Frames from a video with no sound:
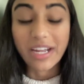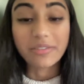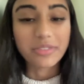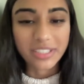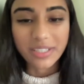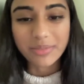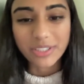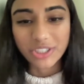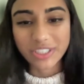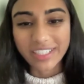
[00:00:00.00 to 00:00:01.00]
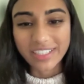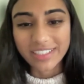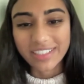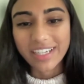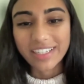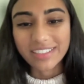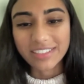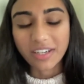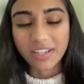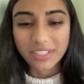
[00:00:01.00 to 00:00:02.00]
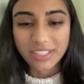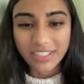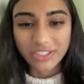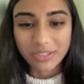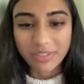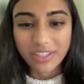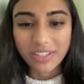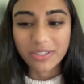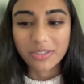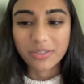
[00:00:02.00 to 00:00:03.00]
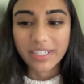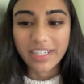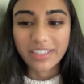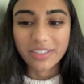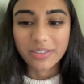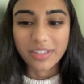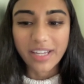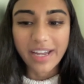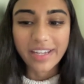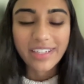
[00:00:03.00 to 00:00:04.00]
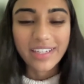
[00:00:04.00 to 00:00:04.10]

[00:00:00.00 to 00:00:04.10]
I really appreciated this conversation with you, and I know that